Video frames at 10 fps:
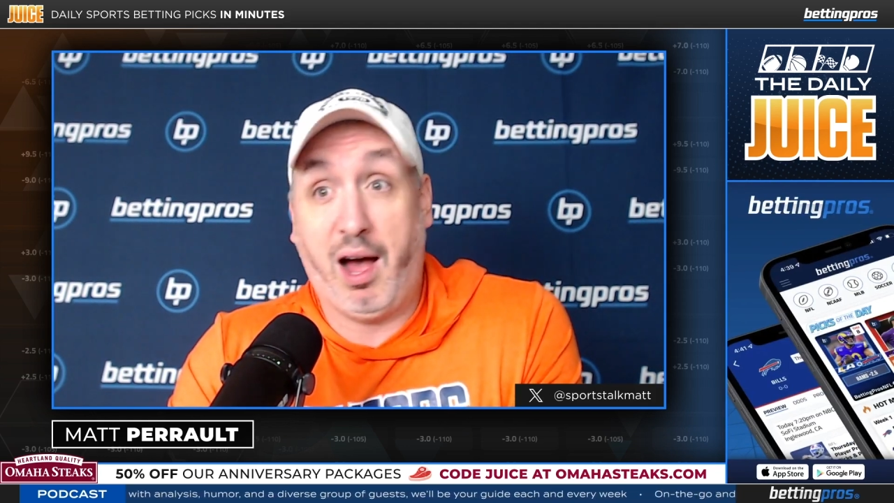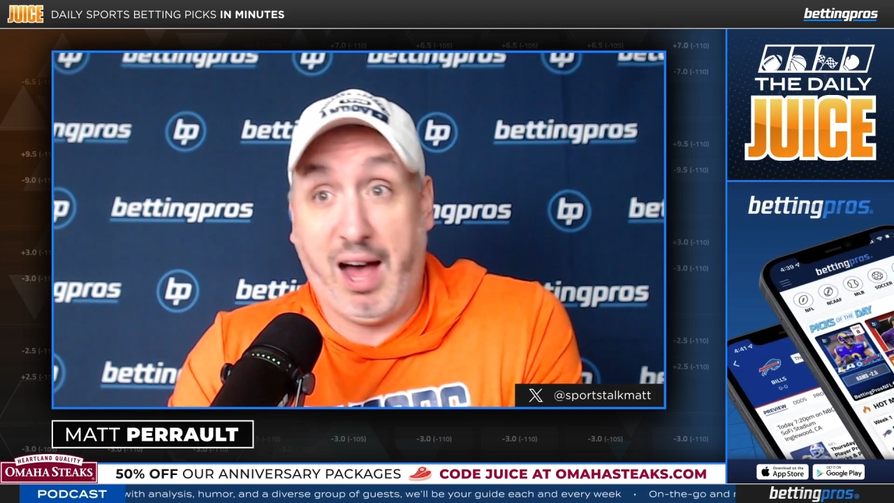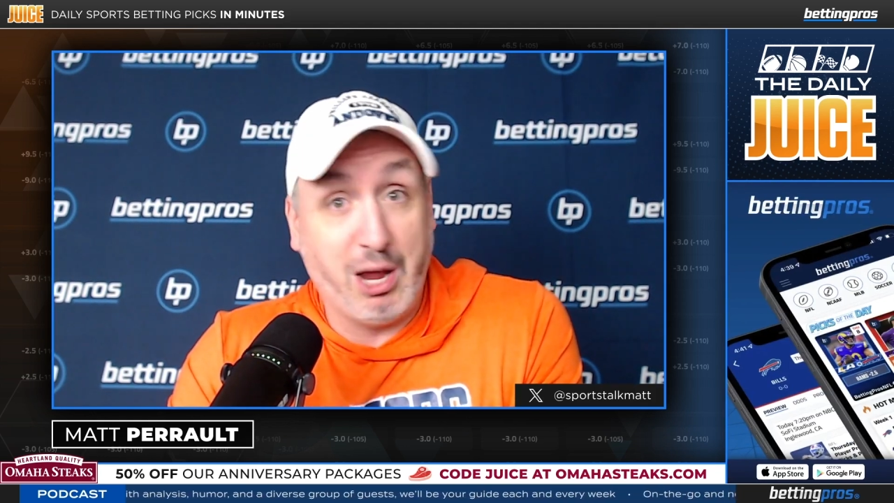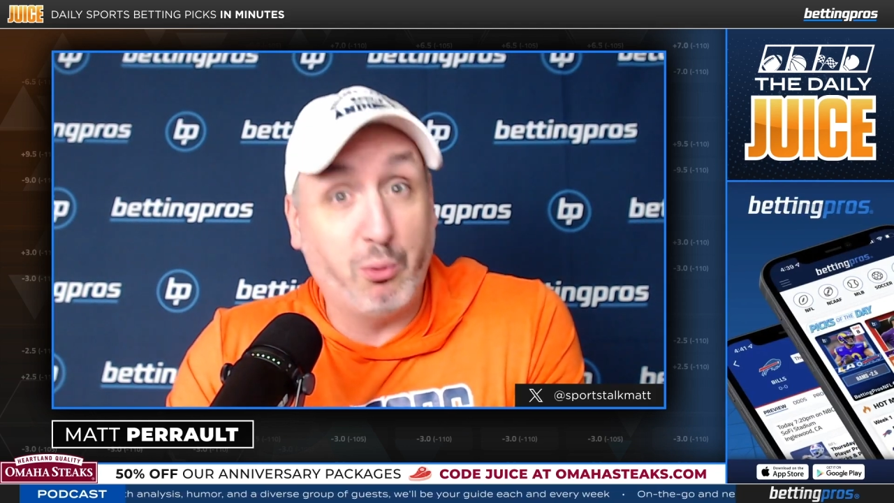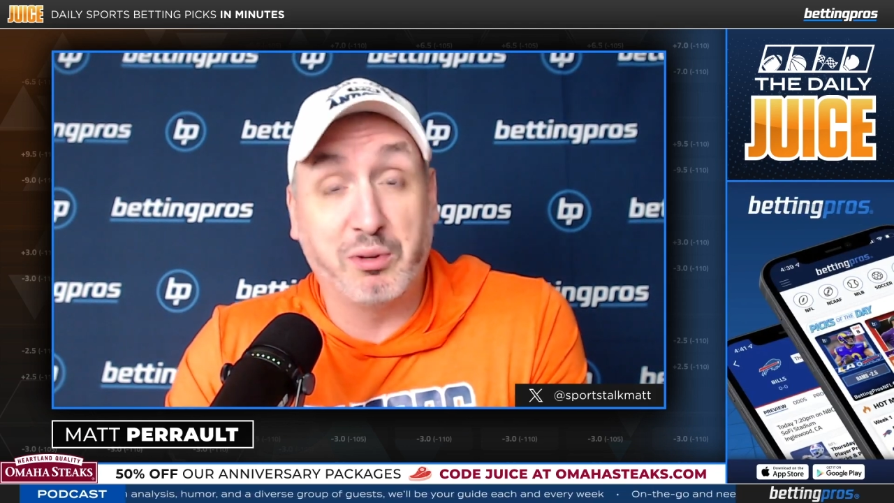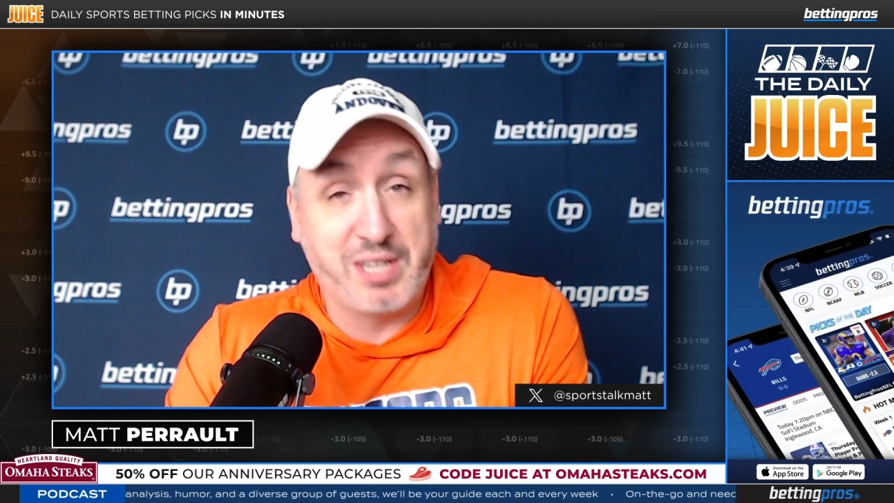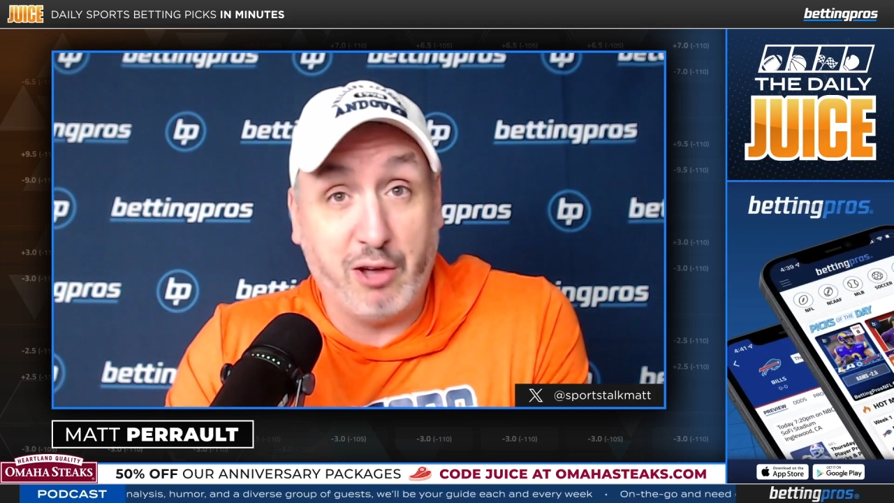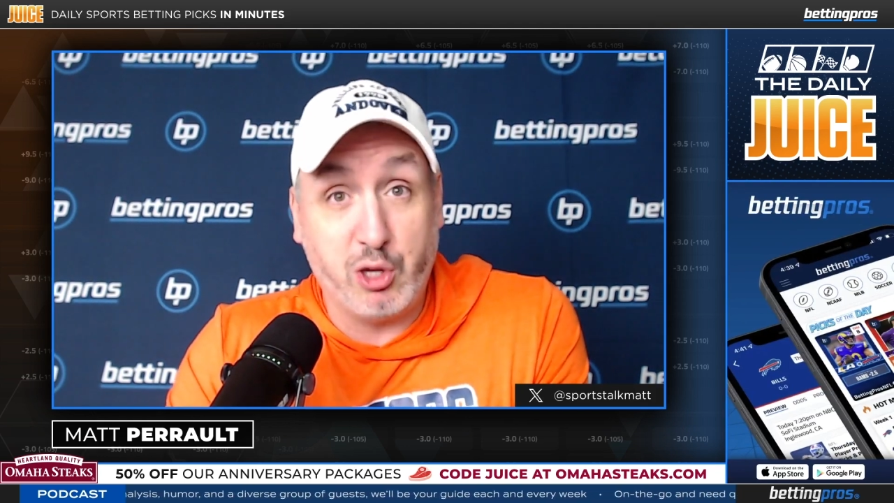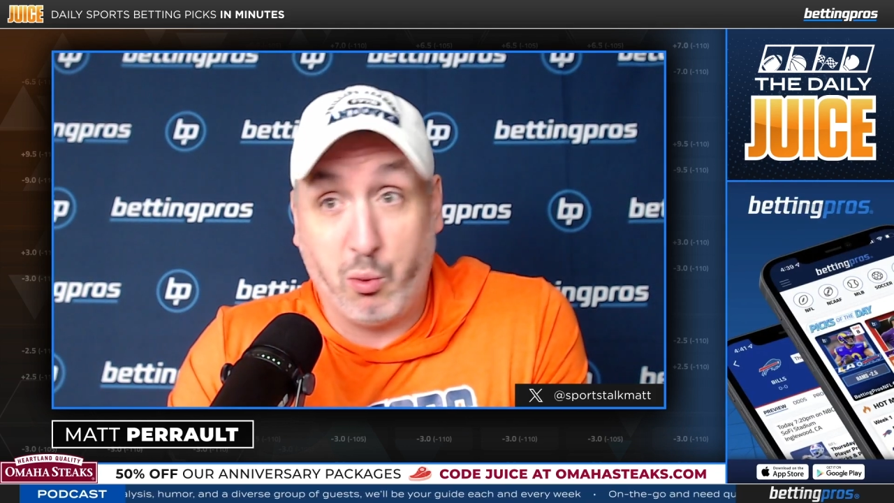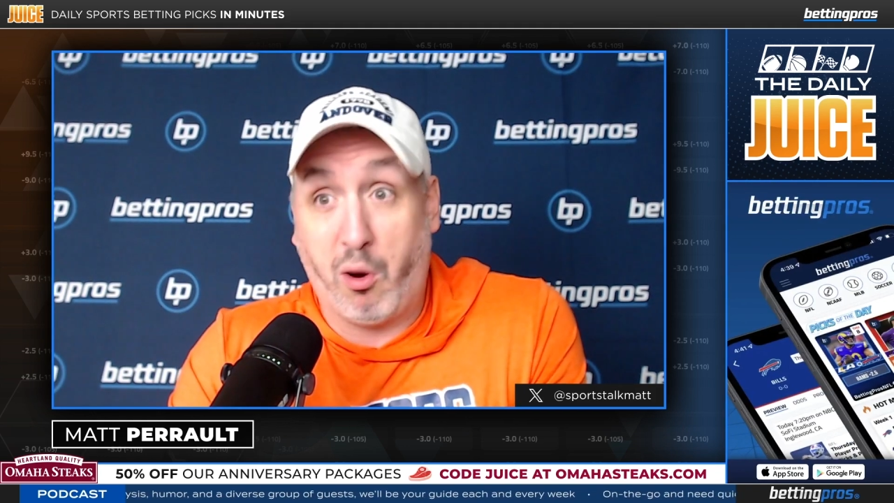I will
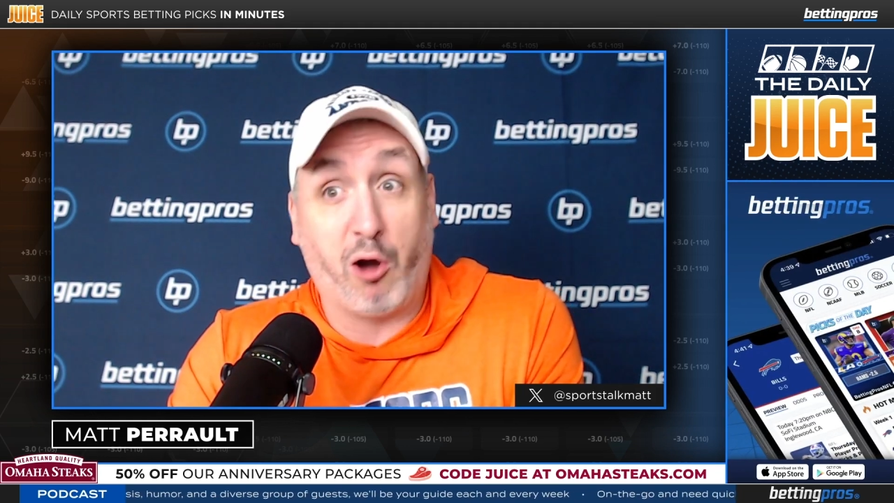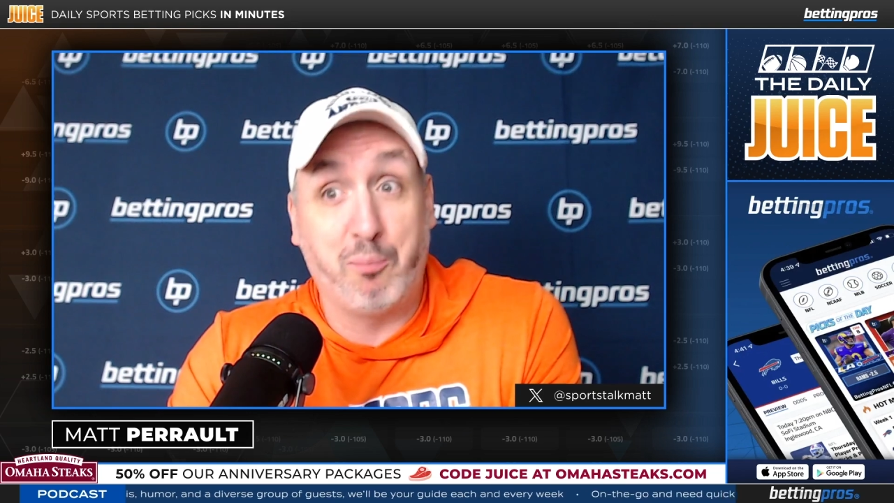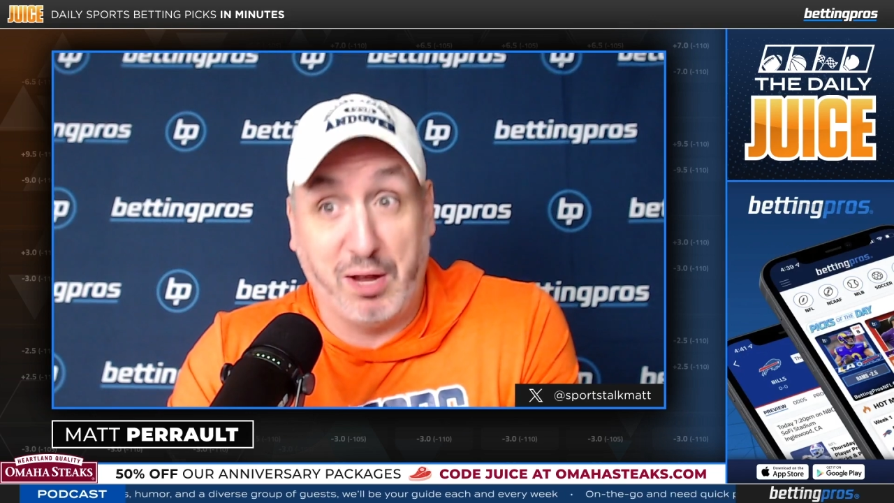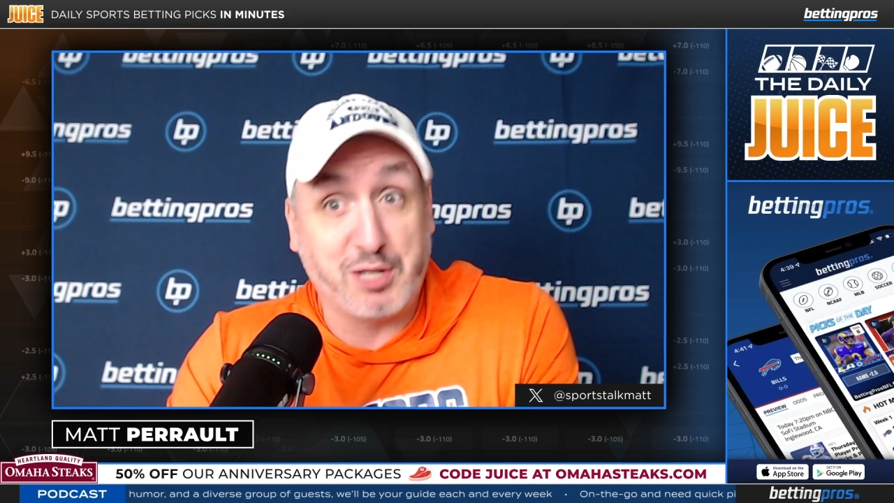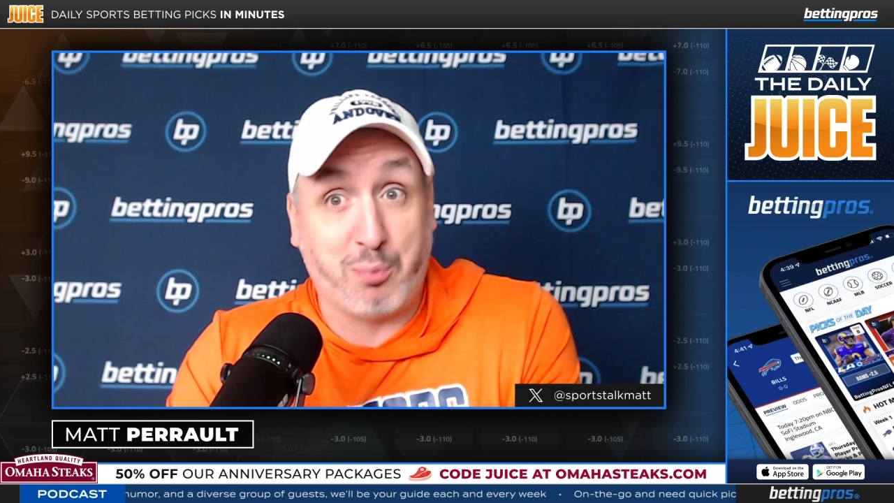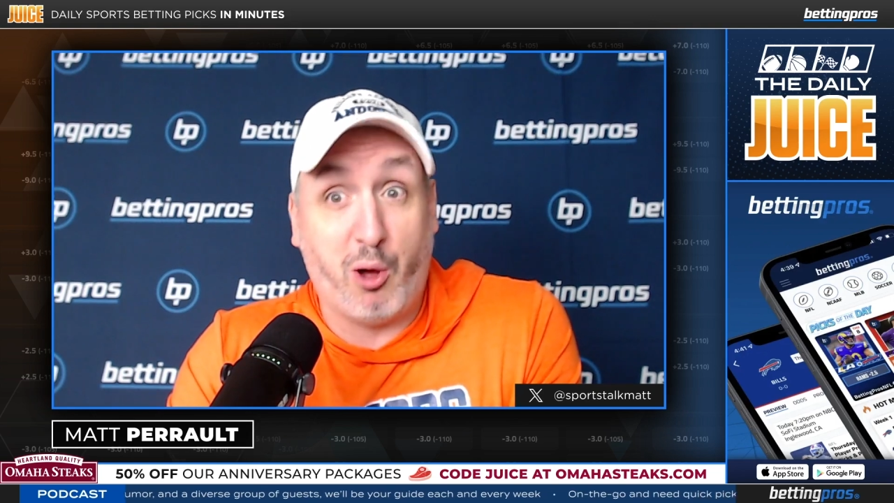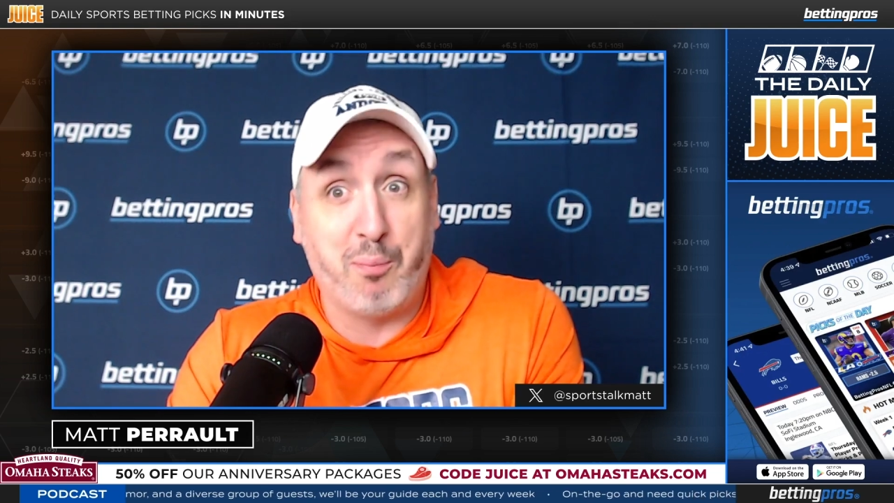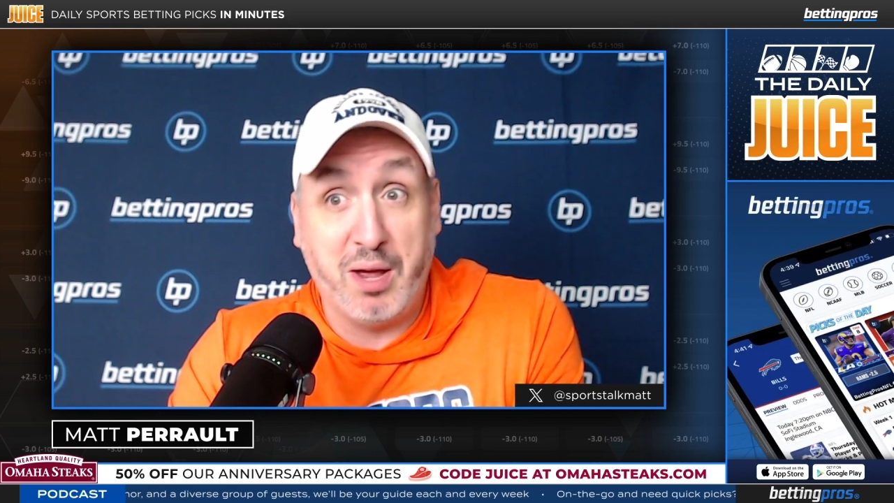tell you our baseball